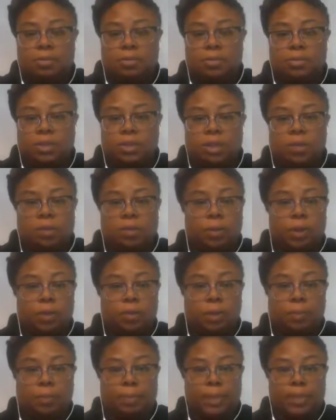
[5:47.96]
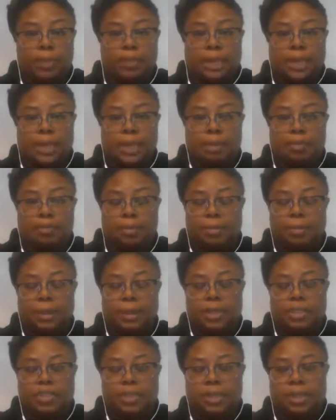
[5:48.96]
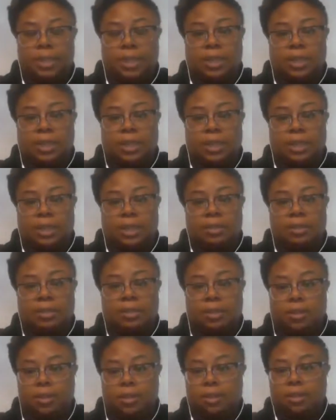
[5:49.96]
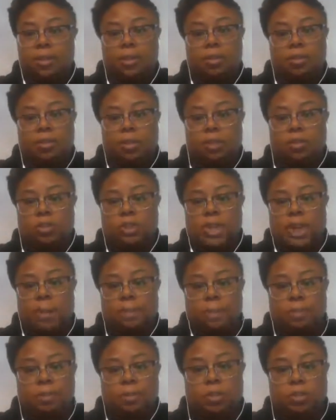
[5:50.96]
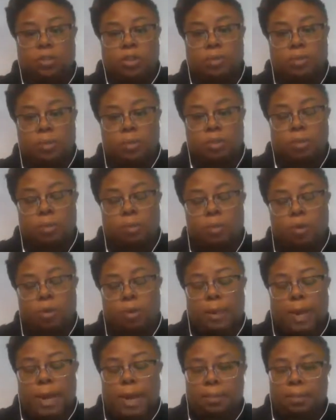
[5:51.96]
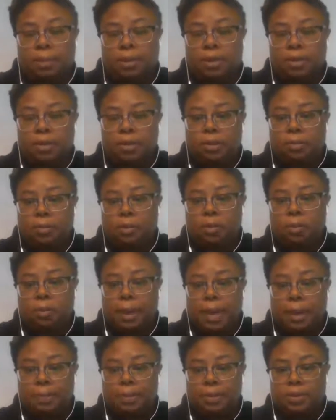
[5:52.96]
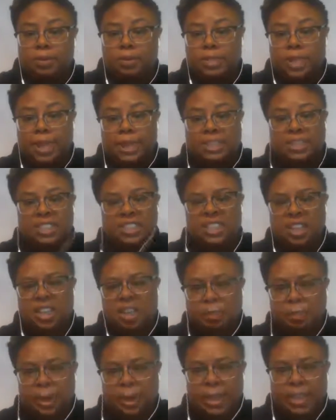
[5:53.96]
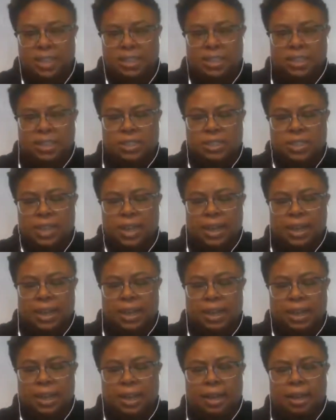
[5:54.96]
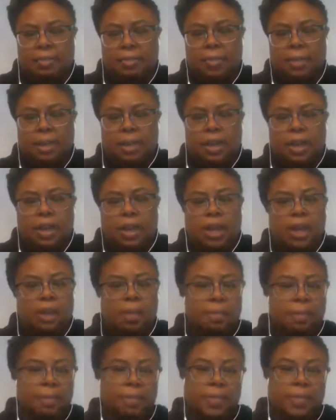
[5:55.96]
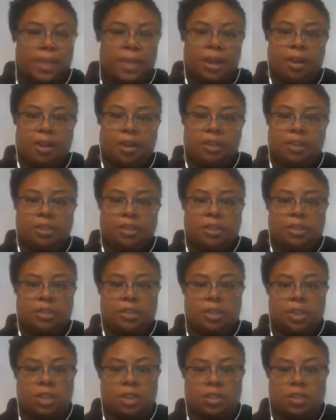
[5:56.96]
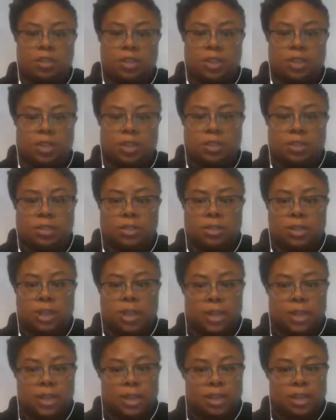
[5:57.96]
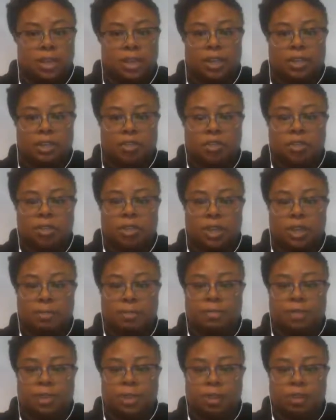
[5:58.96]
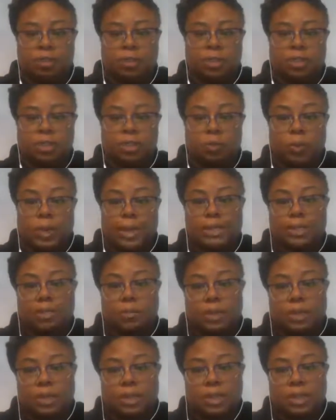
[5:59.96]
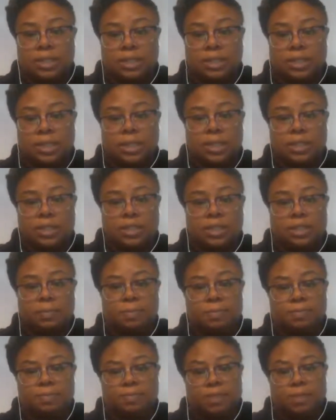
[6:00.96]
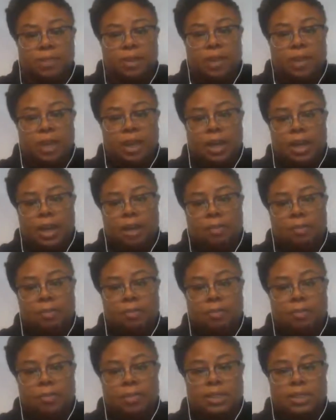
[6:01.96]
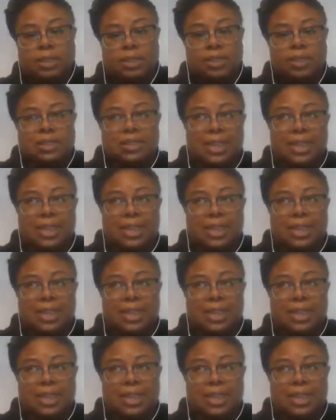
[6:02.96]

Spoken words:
where we put that information in, and those are the more popular sites, and yellowpages.com. But there's like hundreds of those directory listings. It's